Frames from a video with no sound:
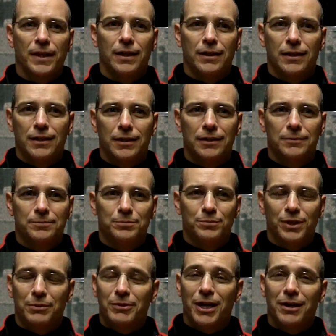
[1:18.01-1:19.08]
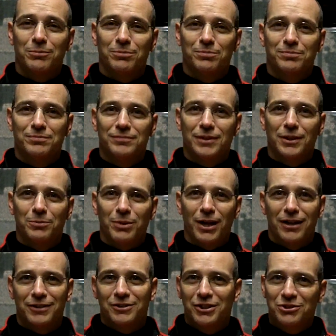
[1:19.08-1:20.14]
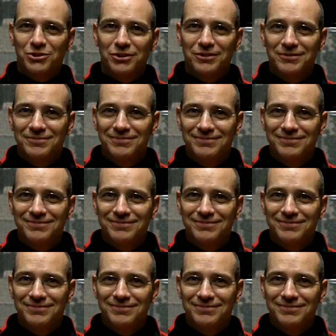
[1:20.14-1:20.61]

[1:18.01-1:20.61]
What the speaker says: But I'm not a politician.